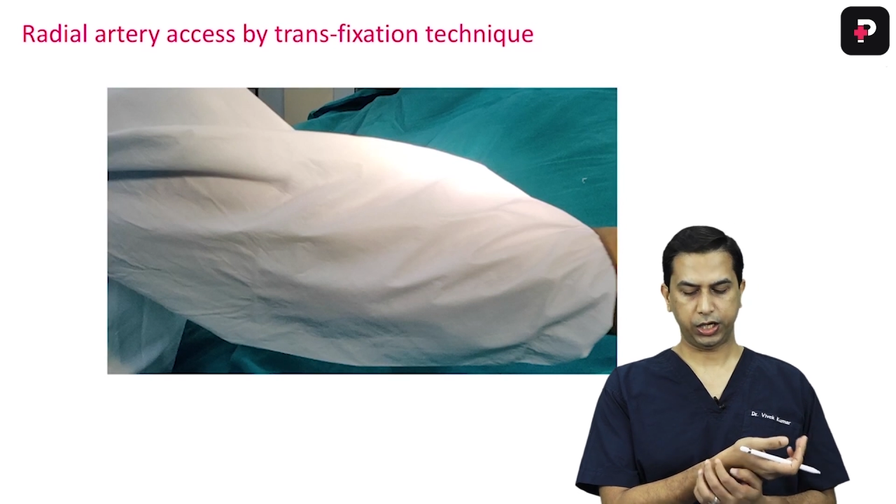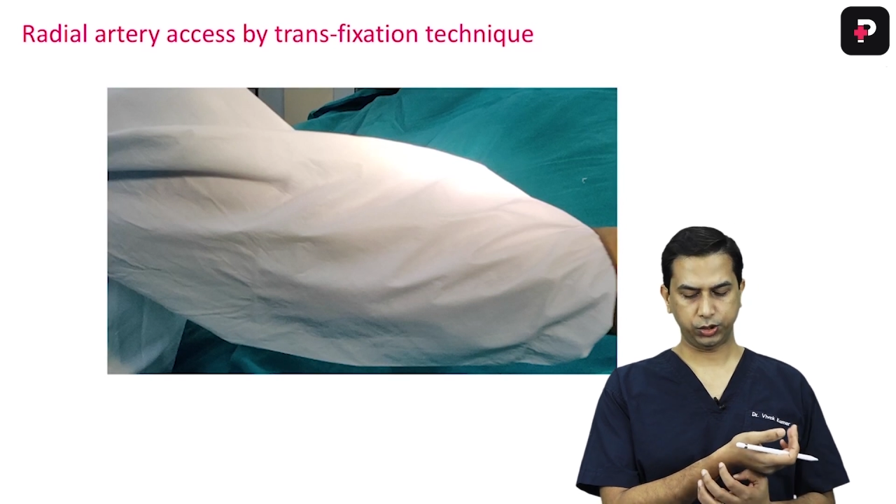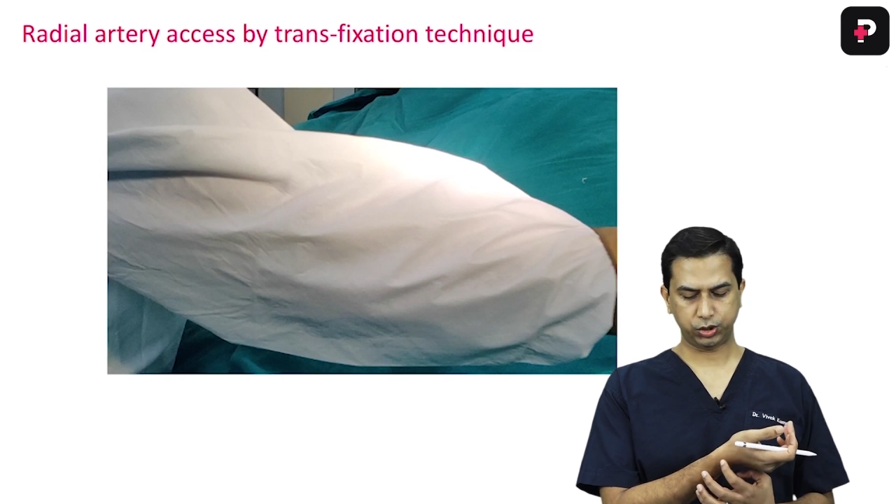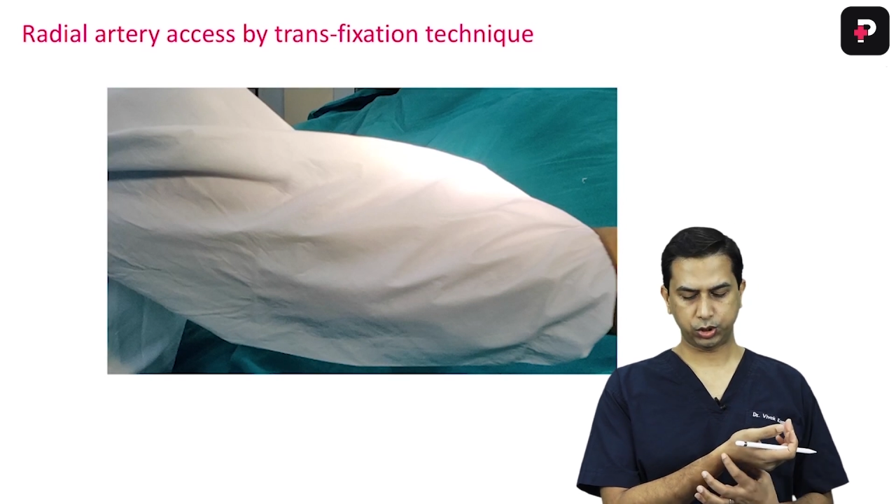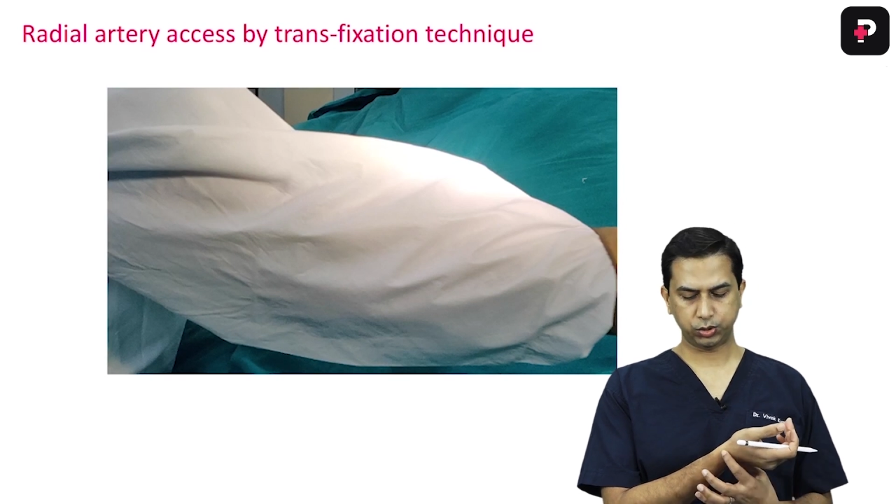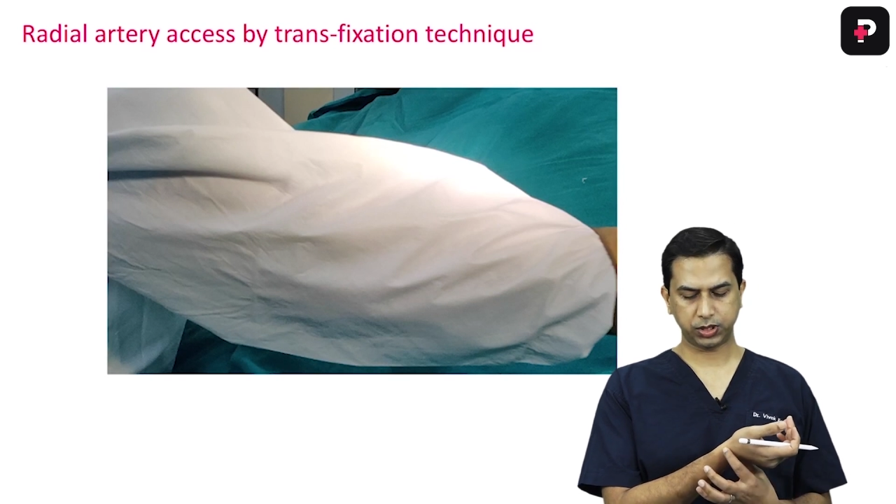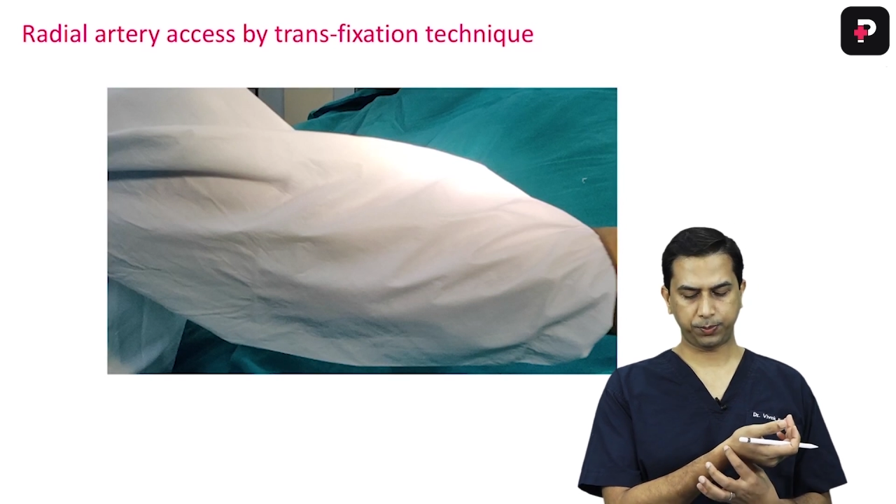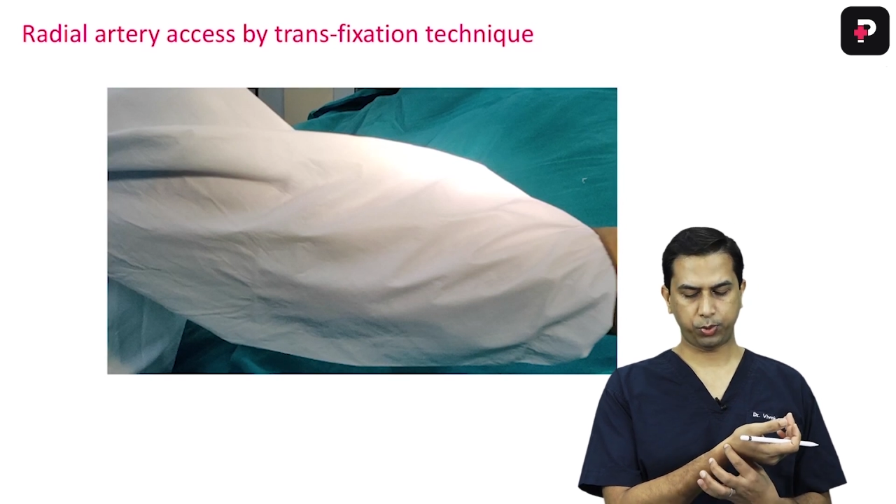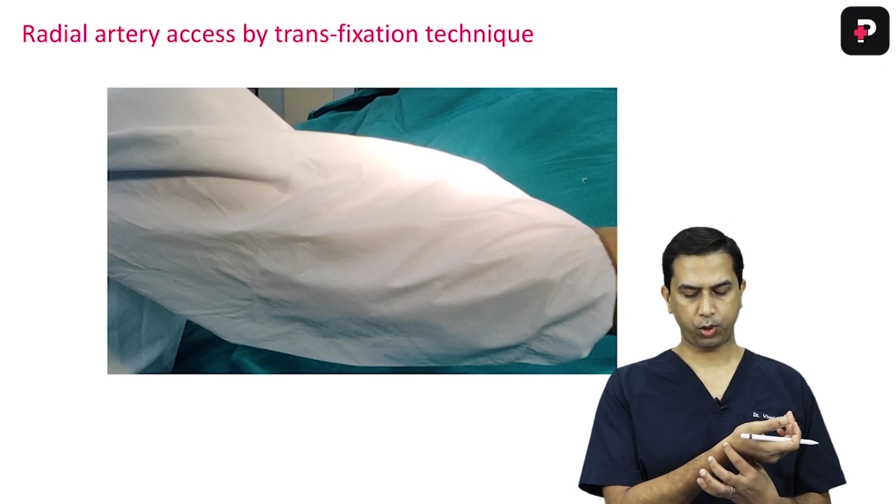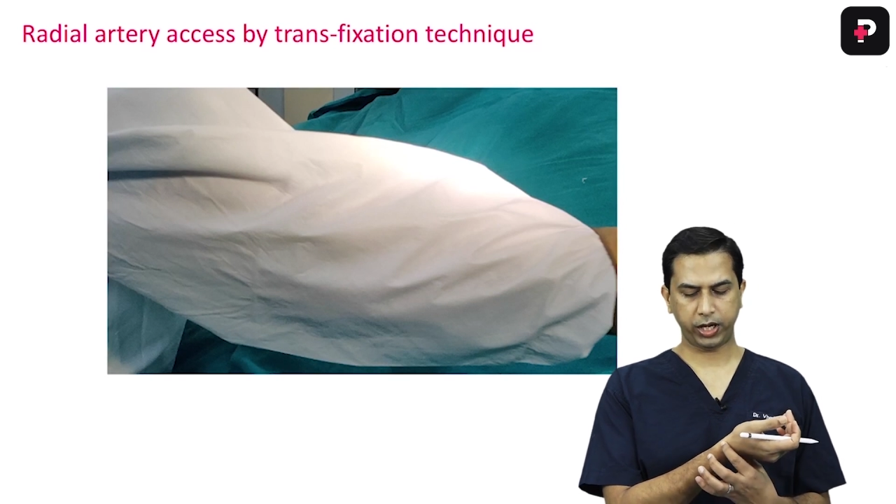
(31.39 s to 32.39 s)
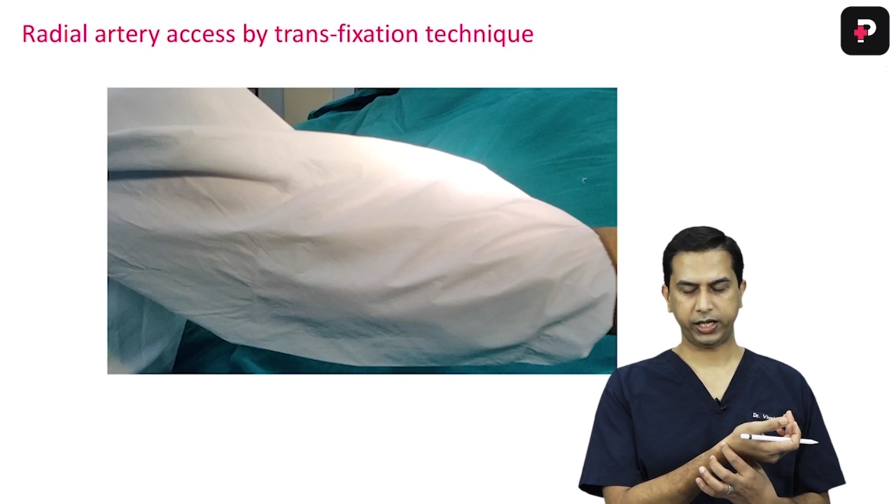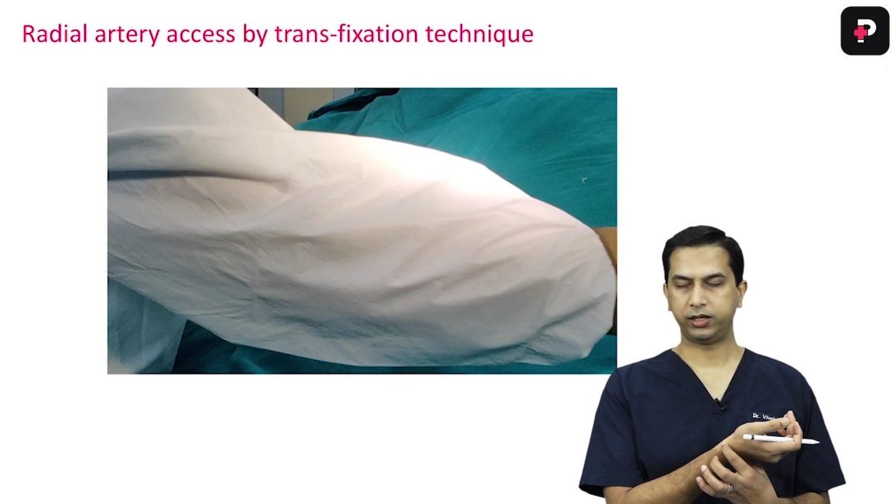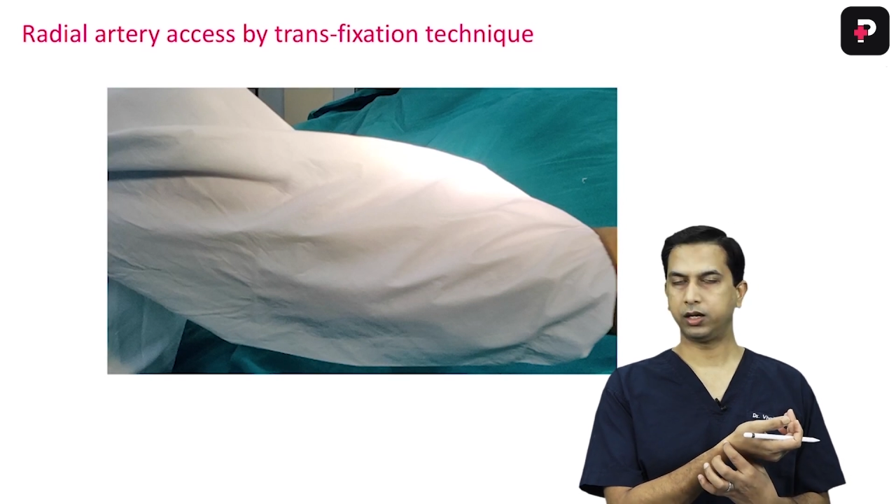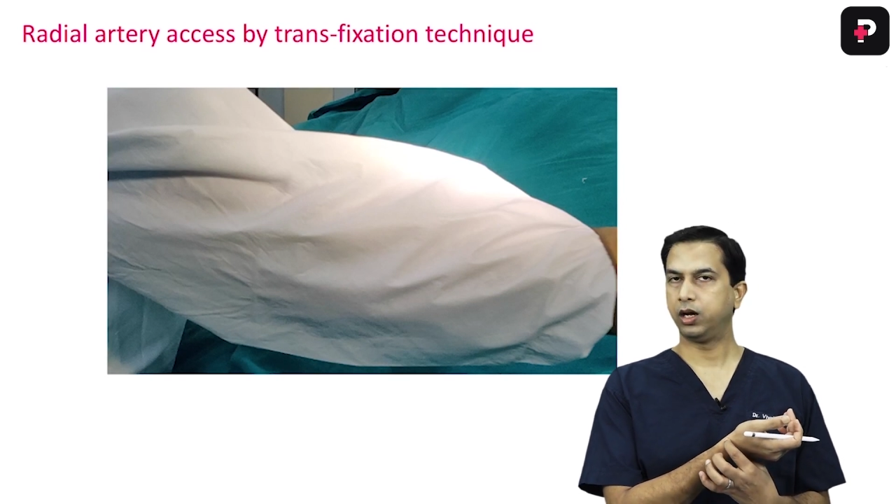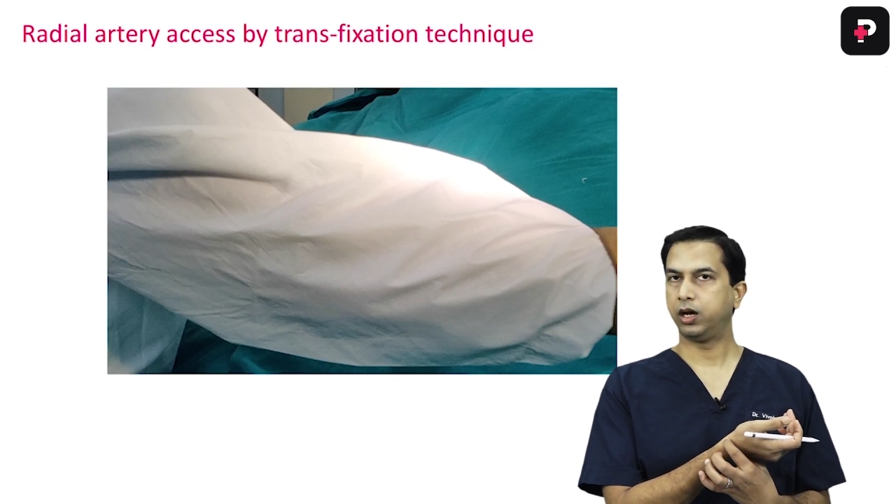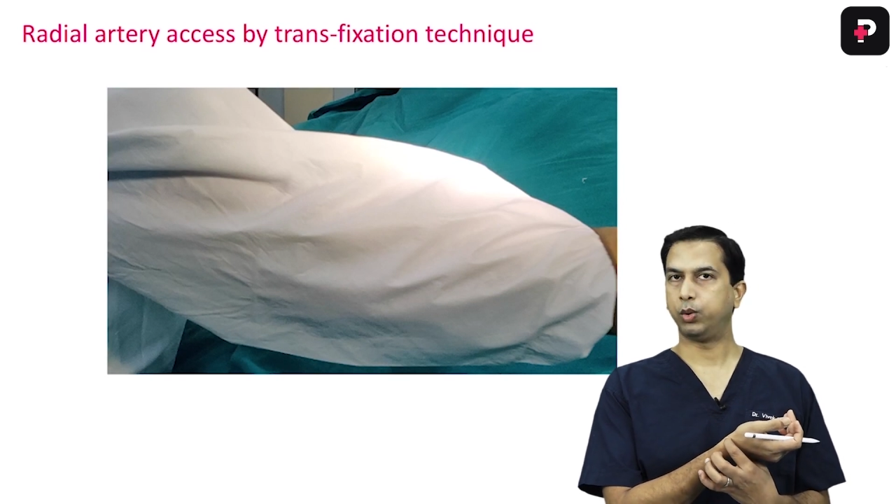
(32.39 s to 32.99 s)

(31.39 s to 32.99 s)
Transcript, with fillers: You choose a point